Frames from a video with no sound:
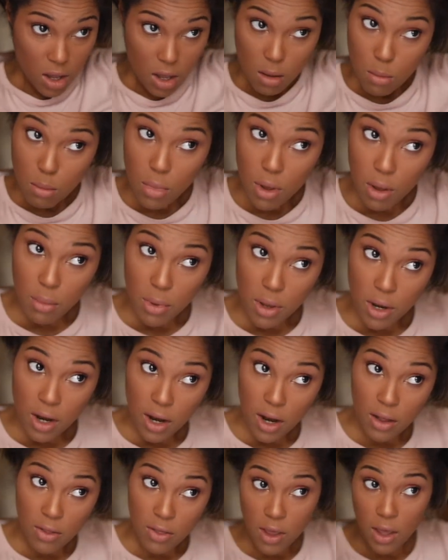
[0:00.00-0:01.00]
and bumping it
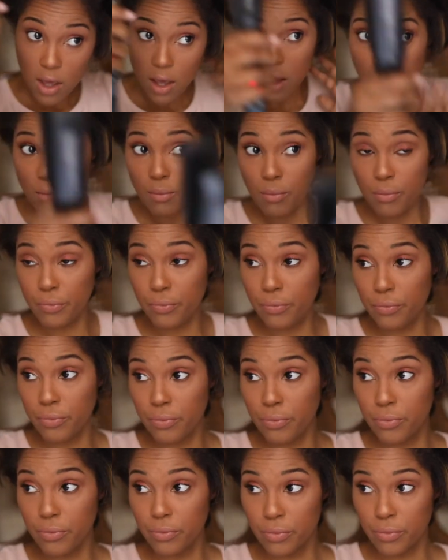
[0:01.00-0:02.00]
at the end.
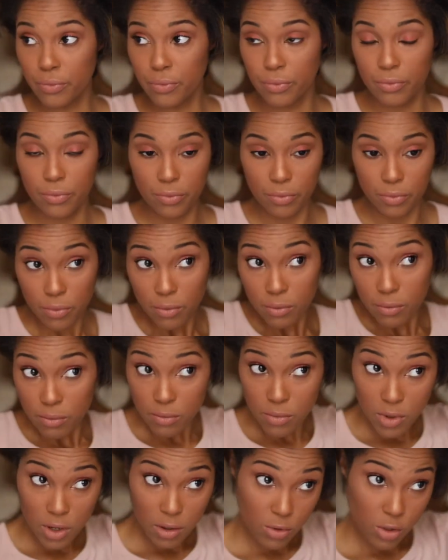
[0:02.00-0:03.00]

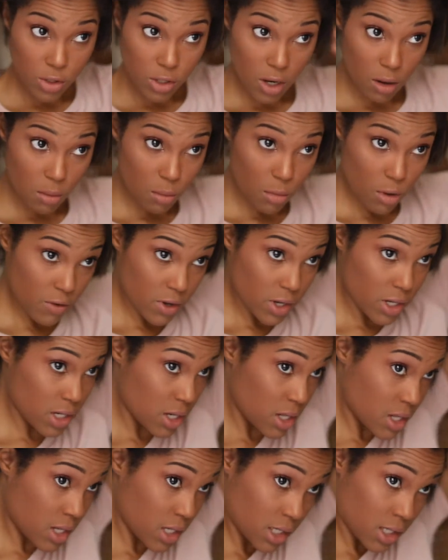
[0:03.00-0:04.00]
And I'm just going to move it
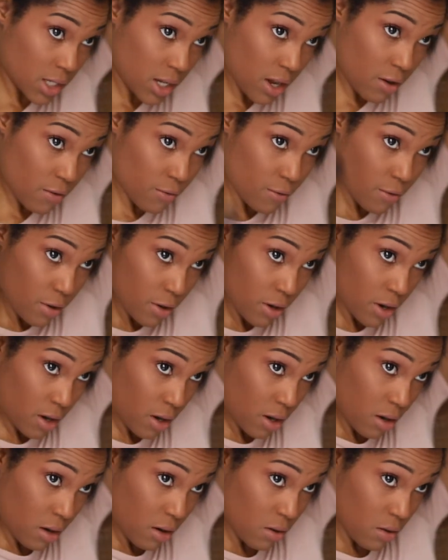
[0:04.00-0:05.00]
to this side for right
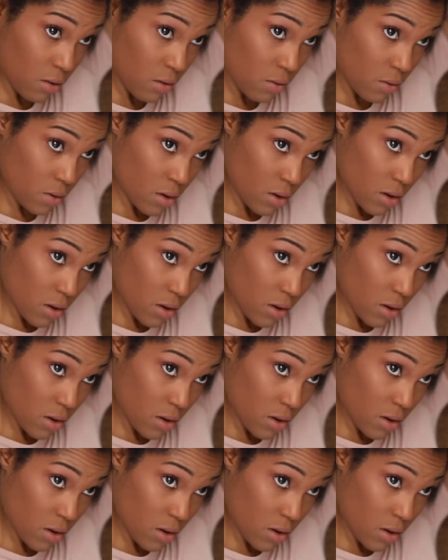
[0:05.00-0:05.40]
now.